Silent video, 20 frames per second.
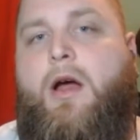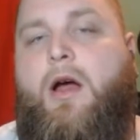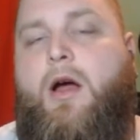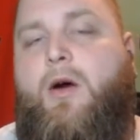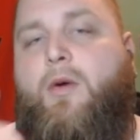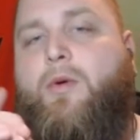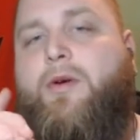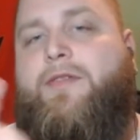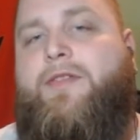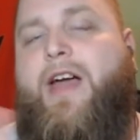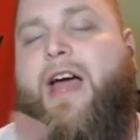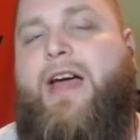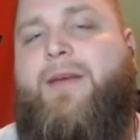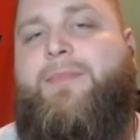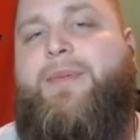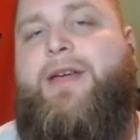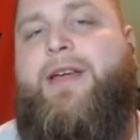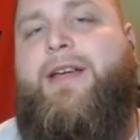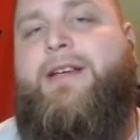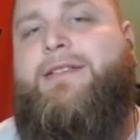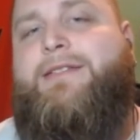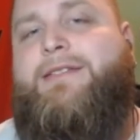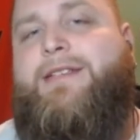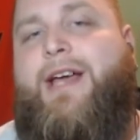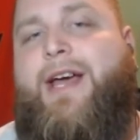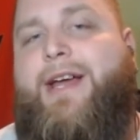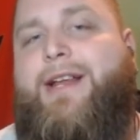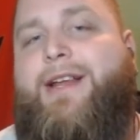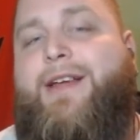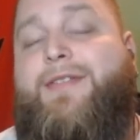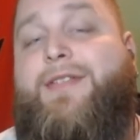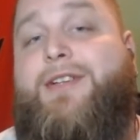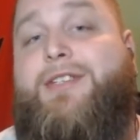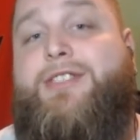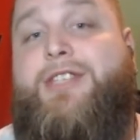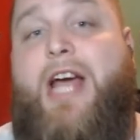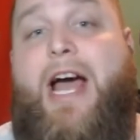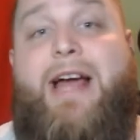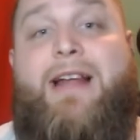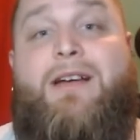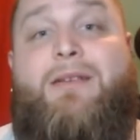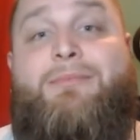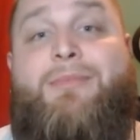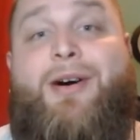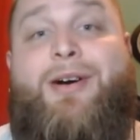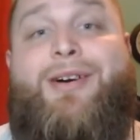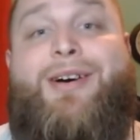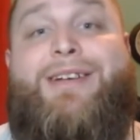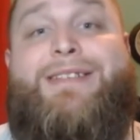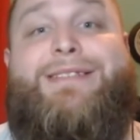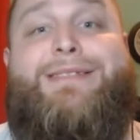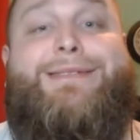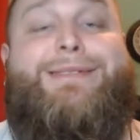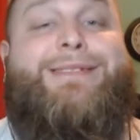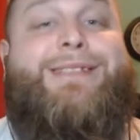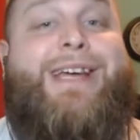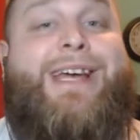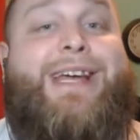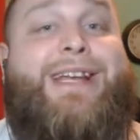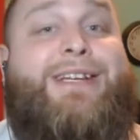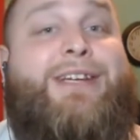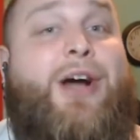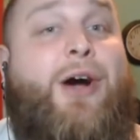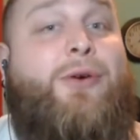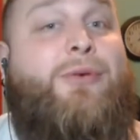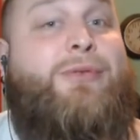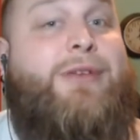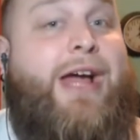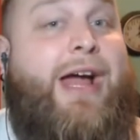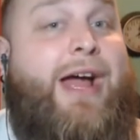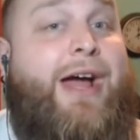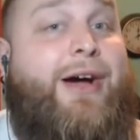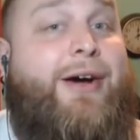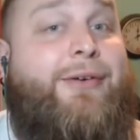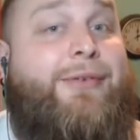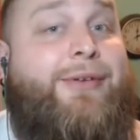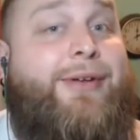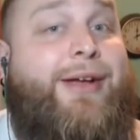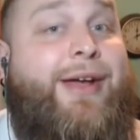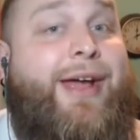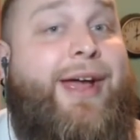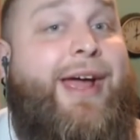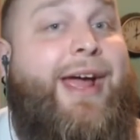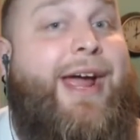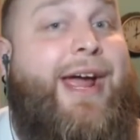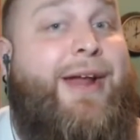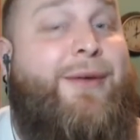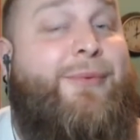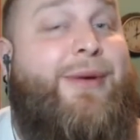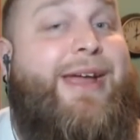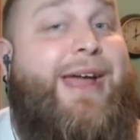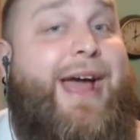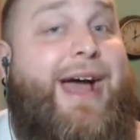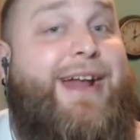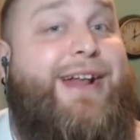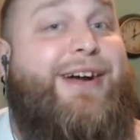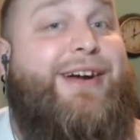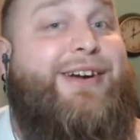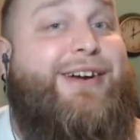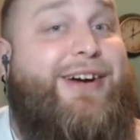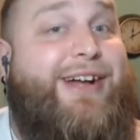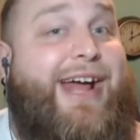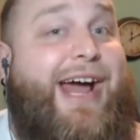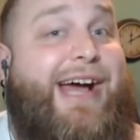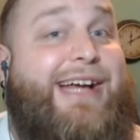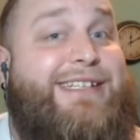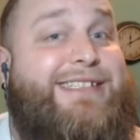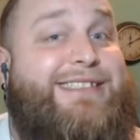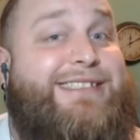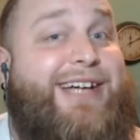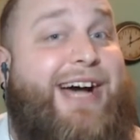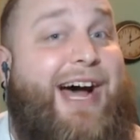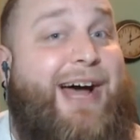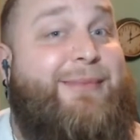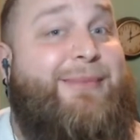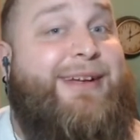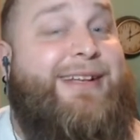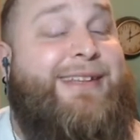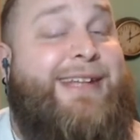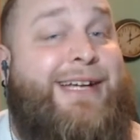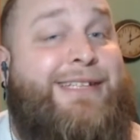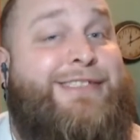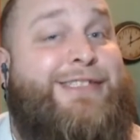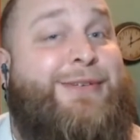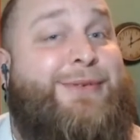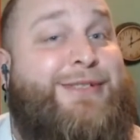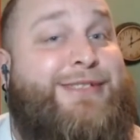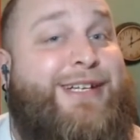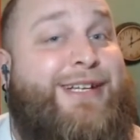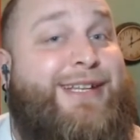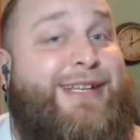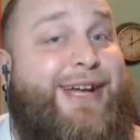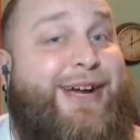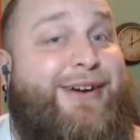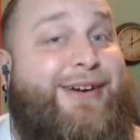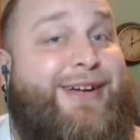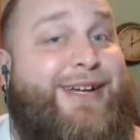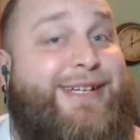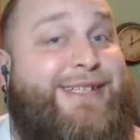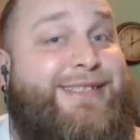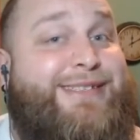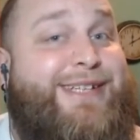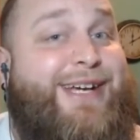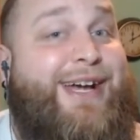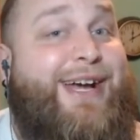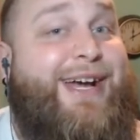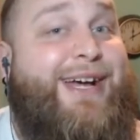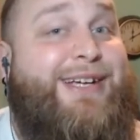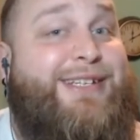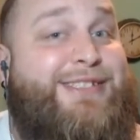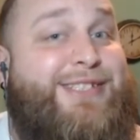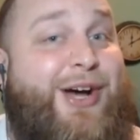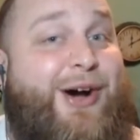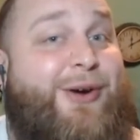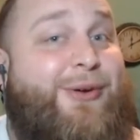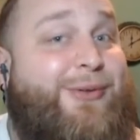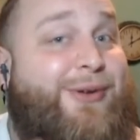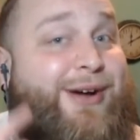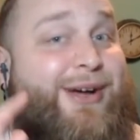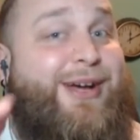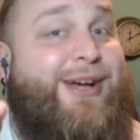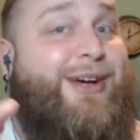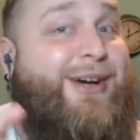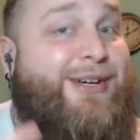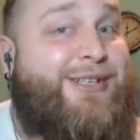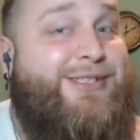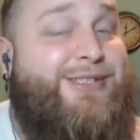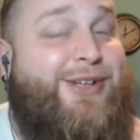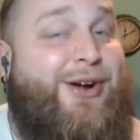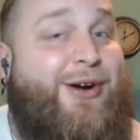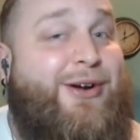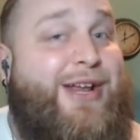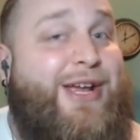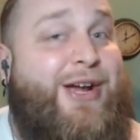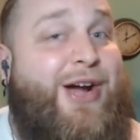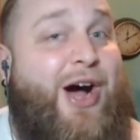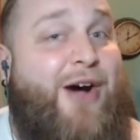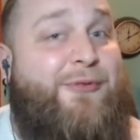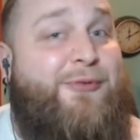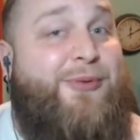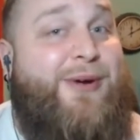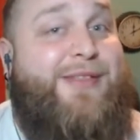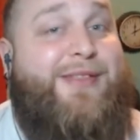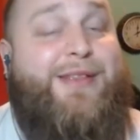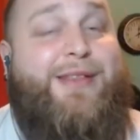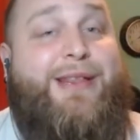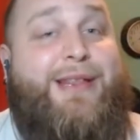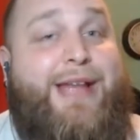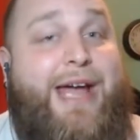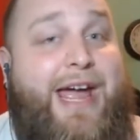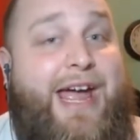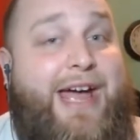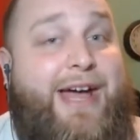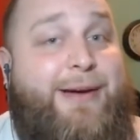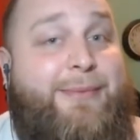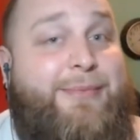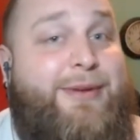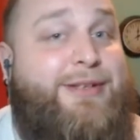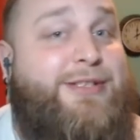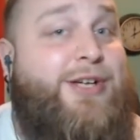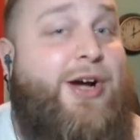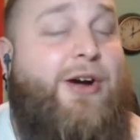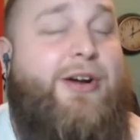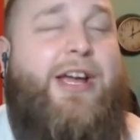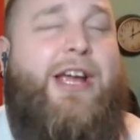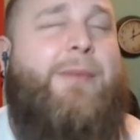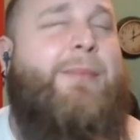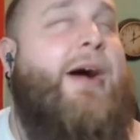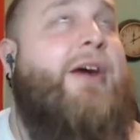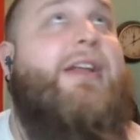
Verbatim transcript: With that being said, the chat among us did go down and we had a good ass time and that shit was hilarious. So starting off with Lamb talking about